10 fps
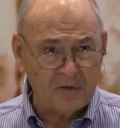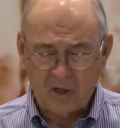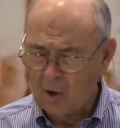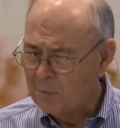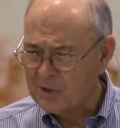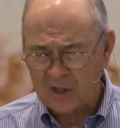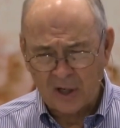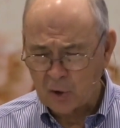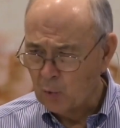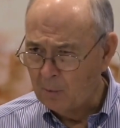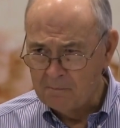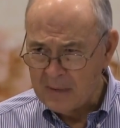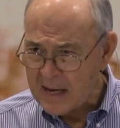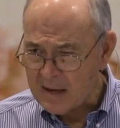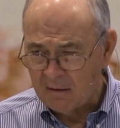these homosexual
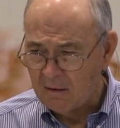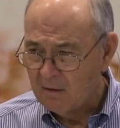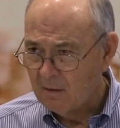men